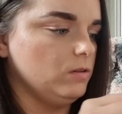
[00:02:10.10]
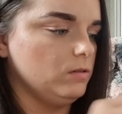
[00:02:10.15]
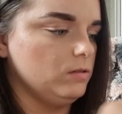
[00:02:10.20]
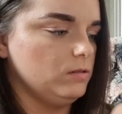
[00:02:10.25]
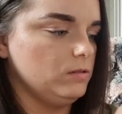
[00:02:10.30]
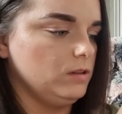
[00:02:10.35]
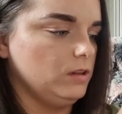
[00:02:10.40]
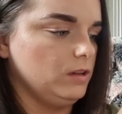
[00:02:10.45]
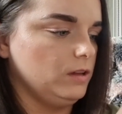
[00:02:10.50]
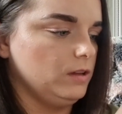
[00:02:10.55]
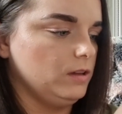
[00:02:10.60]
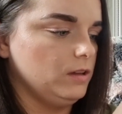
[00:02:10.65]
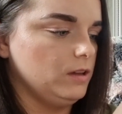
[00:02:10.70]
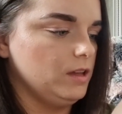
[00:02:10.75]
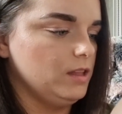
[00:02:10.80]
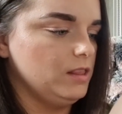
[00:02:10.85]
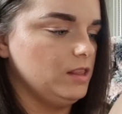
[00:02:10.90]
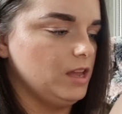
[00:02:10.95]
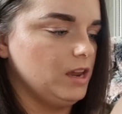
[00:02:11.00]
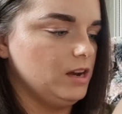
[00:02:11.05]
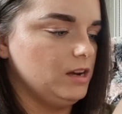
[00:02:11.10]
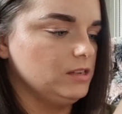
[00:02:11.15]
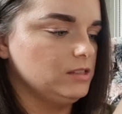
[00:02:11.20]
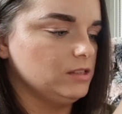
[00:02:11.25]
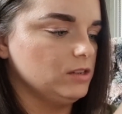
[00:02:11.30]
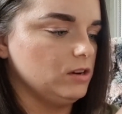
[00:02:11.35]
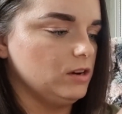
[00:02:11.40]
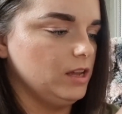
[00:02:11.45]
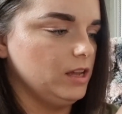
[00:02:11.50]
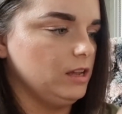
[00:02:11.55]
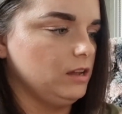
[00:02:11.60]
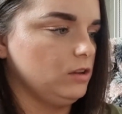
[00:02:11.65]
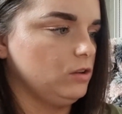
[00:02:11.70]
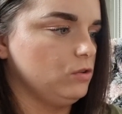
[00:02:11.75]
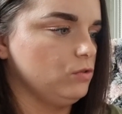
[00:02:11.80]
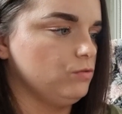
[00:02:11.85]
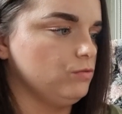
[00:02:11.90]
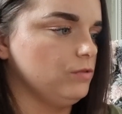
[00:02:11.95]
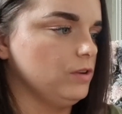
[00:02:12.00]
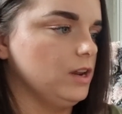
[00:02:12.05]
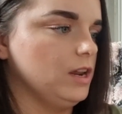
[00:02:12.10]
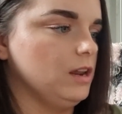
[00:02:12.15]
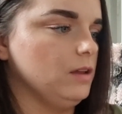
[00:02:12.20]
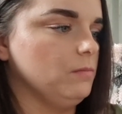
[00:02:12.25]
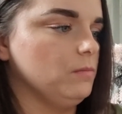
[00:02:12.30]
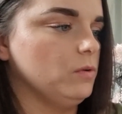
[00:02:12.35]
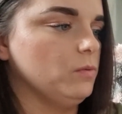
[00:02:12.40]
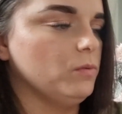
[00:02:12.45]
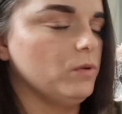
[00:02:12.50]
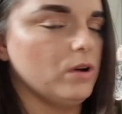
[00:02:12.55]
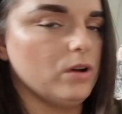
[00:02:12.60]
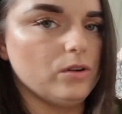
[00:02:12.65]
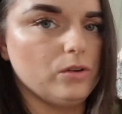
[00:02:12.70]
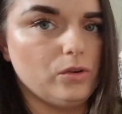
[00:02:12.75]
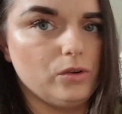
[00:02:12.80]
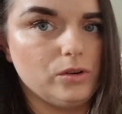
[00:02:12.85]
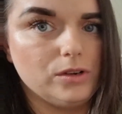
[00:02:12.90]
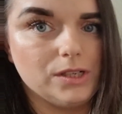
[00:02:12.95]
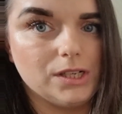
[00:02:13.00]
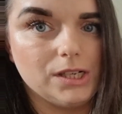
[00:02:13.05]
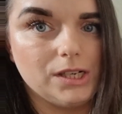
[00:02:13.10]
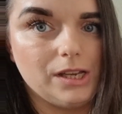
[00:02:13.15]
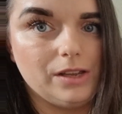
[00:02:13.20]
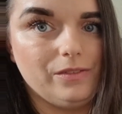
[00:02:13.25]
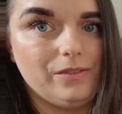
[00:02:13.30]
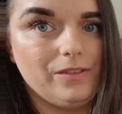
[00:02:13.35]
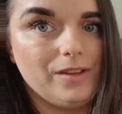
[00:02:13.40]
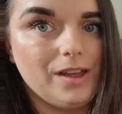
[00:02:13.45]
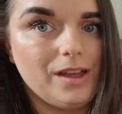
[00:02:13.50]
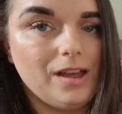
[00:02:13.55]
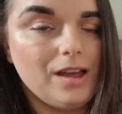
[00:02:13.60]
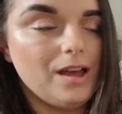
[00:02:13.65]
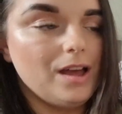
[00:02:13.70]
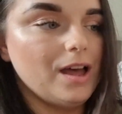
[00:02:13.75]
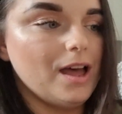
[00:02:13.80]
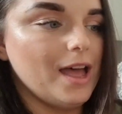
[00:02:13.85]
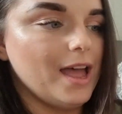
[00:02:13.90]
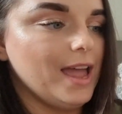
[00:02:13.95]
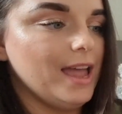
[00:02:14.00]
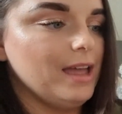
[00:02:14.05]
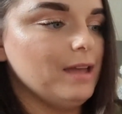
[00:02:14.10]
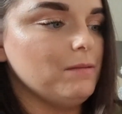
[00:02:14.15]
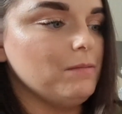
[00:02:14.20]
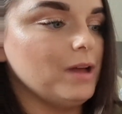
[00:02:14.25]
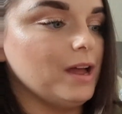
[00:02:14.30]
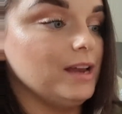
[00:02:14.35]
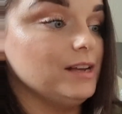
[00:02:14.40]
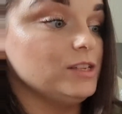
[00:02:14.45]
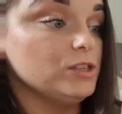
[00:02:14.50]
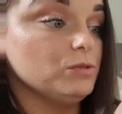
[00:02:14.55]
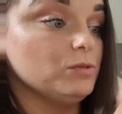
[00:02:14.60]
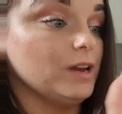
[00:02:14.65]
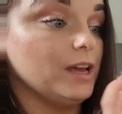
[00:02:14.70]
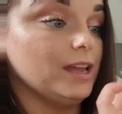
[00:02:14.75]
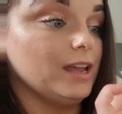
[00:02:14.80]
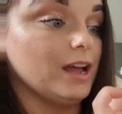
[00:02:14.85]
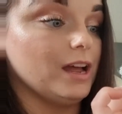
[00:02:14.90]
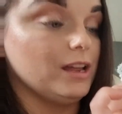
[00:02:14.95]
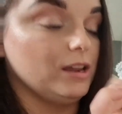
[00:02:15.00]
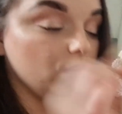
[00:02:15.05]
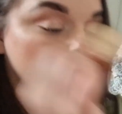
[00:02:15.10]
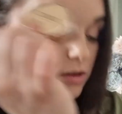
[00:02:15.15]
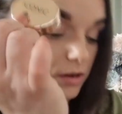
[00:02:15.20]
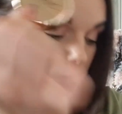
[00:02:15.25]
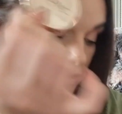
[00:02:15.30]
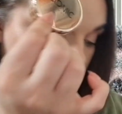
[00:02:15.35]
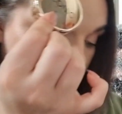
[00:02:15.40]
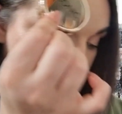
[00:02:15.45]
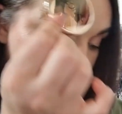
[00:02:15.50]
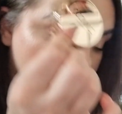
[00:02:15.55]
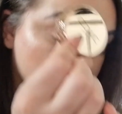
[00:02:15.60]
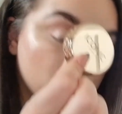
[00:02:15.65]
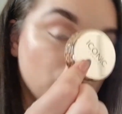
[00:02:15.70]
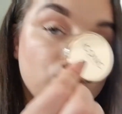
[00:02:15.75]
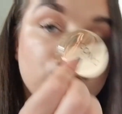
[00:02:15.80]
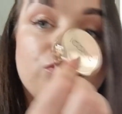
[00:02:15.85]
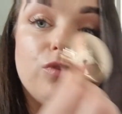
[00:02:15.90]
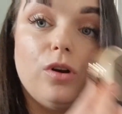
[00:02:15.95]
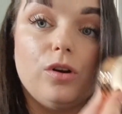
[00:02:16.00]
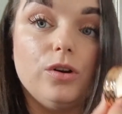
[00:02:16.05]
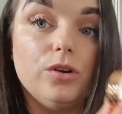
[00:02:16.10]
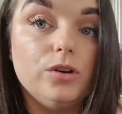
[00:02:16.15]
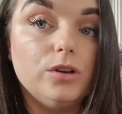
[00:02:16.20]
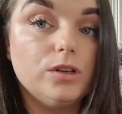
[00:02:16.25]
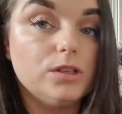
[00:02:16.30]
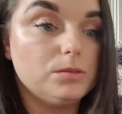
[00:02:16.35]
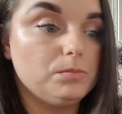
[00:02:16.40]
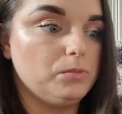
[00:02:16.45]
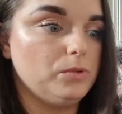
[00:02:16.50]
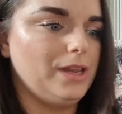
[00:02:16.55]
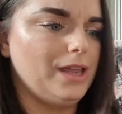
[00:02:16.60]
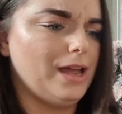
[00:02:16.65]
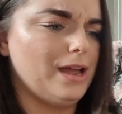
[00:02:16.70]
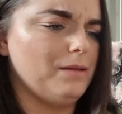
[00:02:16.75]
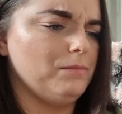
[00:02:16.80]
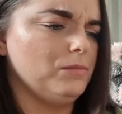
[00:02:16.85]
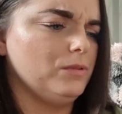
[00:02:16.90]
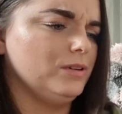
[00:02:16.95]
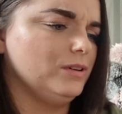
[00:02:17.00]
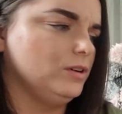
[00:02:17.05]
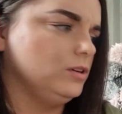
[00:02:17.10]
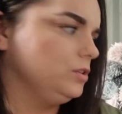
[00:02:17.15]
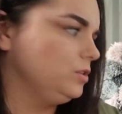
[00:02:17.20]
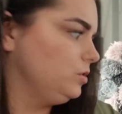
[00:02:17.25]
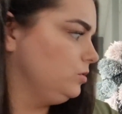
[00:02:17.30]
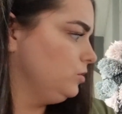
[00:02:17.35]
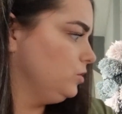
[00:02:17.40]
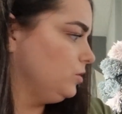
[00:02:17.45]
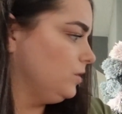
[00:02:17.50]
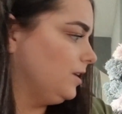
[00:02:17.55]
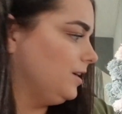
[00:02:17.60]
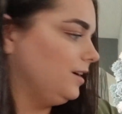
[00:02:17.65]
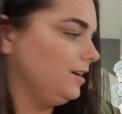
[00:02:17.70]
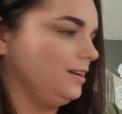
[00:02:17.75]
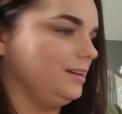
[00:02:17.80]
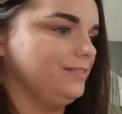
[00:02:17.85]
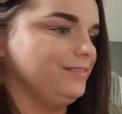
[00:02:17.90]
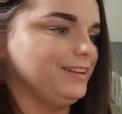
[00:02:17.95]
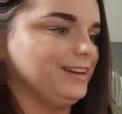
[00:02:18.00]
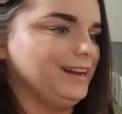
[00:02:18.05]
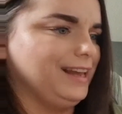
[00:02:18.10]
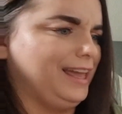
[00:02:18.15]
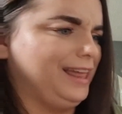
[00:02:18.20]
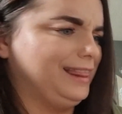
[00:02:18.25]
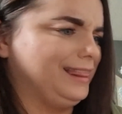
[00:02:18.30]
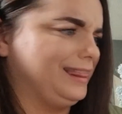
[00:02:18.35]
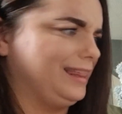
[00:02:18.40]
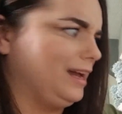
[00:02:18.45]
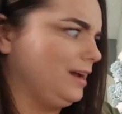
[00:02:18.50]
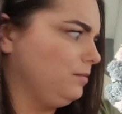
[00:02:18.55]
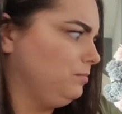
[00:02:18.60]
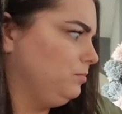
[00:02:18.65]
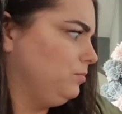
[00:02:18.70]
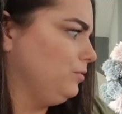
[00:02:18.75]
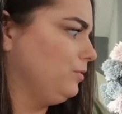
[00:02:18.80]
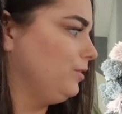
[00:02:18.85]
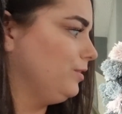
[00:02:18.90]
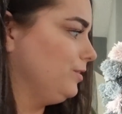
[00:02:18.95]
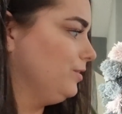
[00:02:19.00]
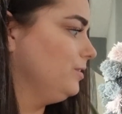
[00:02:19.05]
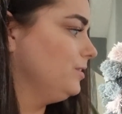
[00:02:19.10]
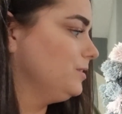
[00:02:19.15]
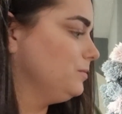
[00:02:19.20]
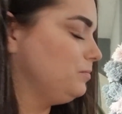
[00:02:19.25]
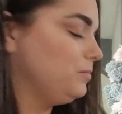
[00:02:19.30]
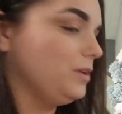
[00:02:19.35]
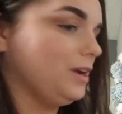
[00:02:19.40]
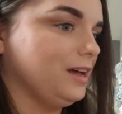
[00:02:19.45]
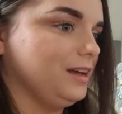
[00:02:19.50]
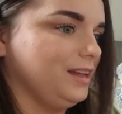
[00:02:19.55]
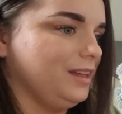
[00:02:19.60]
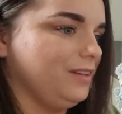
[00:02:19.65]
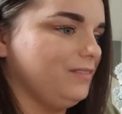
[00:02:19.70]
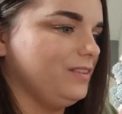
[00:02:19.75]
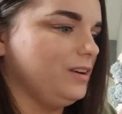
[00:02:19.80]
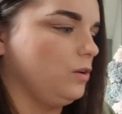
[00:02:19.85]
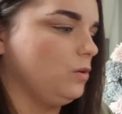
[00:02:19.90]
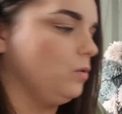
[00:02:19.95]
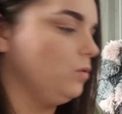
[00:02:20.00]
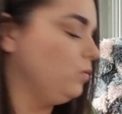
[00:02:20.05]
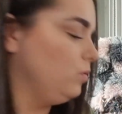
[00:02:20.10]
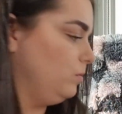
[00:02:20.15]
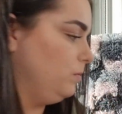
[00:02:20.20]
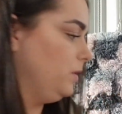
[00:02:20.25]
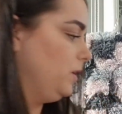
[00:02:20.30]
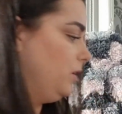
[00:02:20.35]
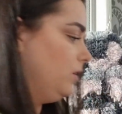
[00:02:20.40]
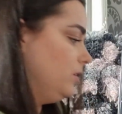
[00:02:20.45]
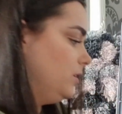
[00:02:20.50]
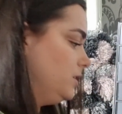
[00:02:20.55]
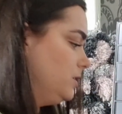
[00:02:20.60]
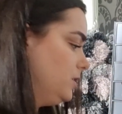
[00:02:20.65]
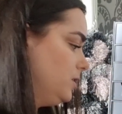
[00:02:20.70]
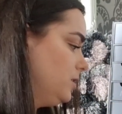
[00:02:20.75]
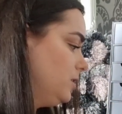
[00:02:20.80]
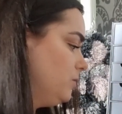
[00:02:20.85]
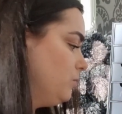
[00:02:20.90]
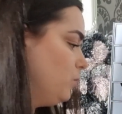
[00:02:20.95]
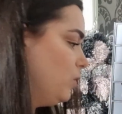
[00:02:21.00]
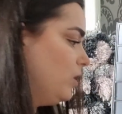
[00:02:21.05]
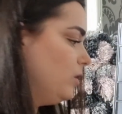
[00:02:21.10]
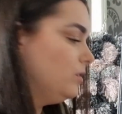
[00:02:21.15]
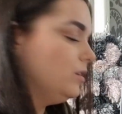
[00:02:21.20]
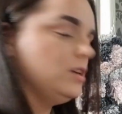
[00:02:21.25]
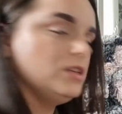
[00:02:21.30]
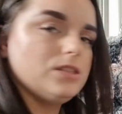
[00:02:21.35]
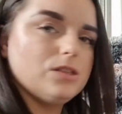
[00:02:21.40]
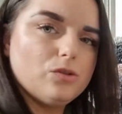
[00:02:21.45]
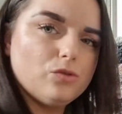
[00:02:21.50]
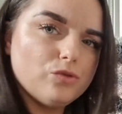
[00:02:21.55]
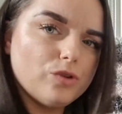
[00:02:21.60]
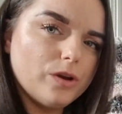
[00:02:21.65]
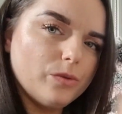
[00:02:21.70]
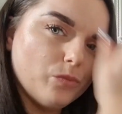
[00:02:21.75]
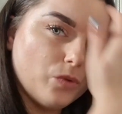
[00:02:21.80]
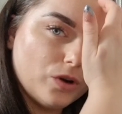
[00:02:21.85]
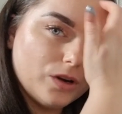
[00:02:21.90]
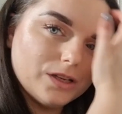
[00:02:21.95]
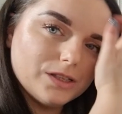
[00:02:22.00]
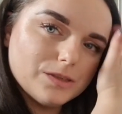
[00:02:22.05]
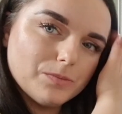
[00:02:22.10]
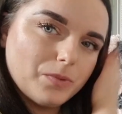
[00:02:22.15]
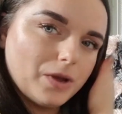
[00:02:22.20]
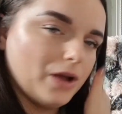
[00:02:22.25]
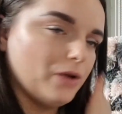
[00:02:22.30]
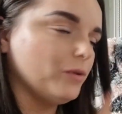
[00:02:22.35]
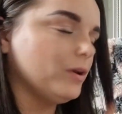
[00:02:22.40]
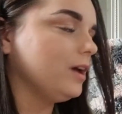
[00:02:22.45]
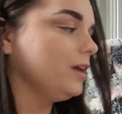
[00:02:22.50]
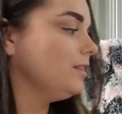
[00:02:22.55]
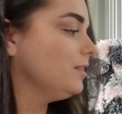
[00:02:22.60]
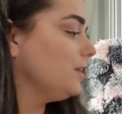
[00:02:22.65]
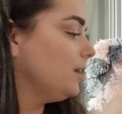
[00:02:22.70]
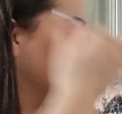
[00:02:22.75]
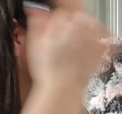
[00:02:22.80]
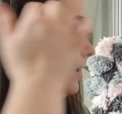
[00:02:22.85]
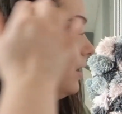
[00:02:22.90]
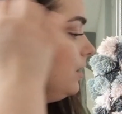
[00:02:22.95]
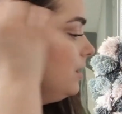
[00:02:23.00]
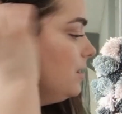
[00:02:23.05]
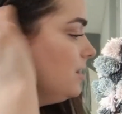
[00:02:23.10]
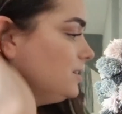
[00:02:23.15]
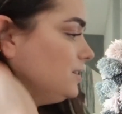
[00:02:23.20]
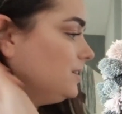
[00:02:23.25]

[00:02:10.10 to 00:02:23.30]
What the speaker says: Oh yeah, and then it's got like a cream one underneath. I do like Iconic London products, but yeah, I'm not so sure if I like that product, but I'll give it a go, to be honest. One is a cream, one is a powder, I think.